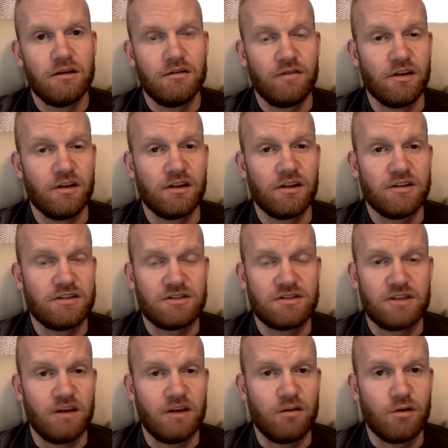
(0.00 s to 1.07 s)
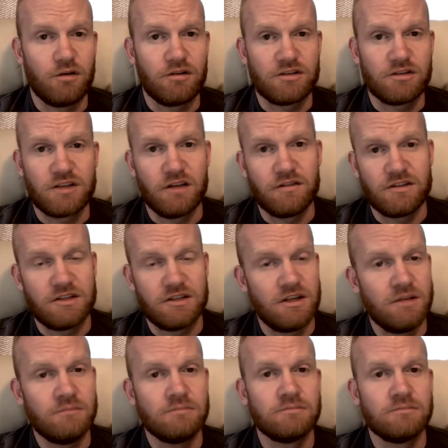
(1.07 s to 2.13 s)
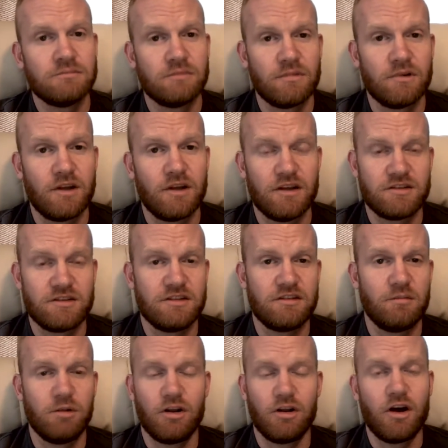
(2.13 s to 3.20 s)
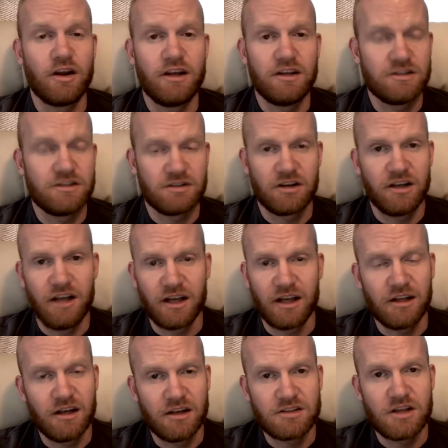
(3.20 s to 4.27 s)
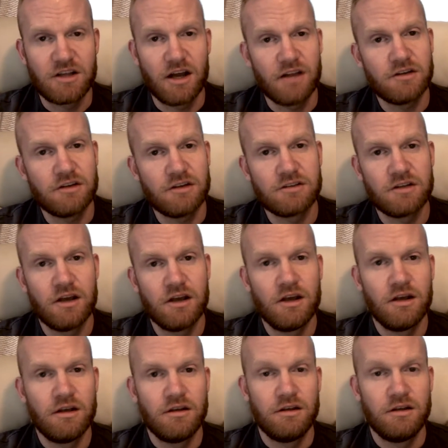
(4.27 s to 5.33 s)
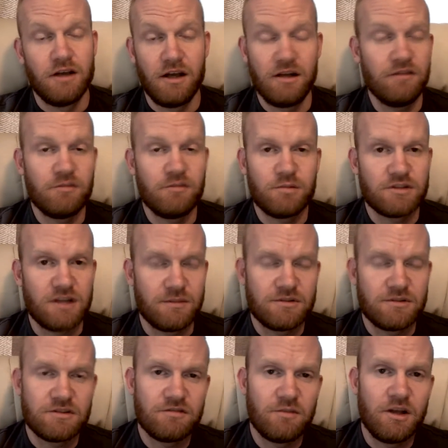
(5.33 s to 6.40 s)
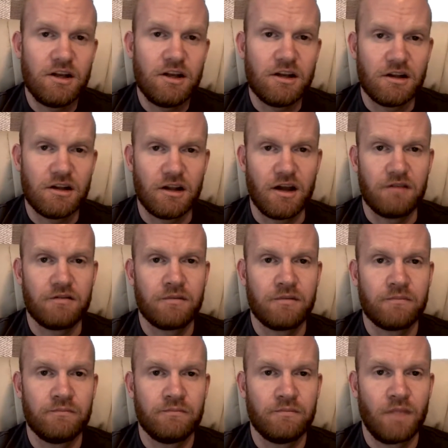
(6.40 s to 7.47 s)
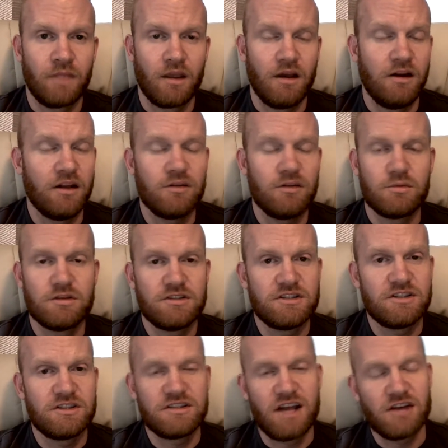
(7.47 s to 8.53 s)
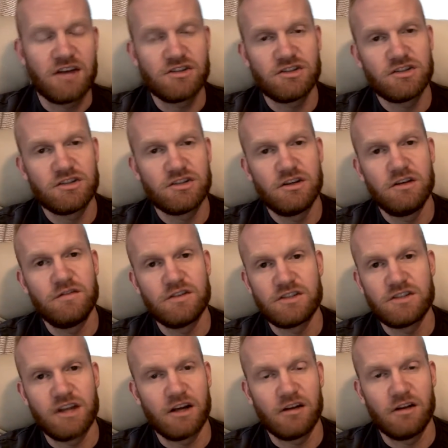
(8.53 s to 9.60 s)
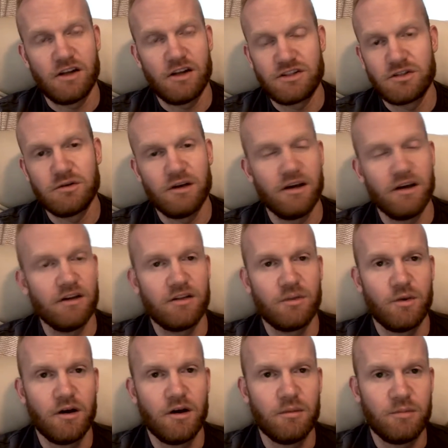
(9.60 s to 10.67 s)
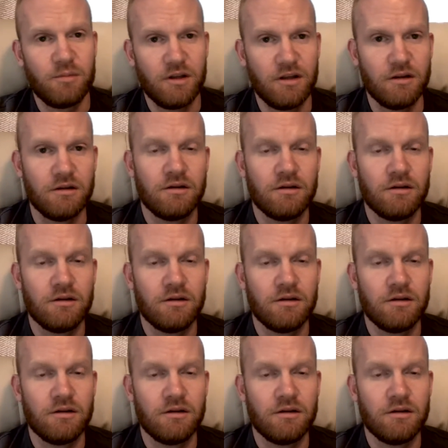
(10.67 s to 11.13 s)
feelings of self-worth or self-esteem, a sense of belongingness or connectedness to others, and even perceptions of meaning in life. In other words, nostalgia is good for psychological health and well-being.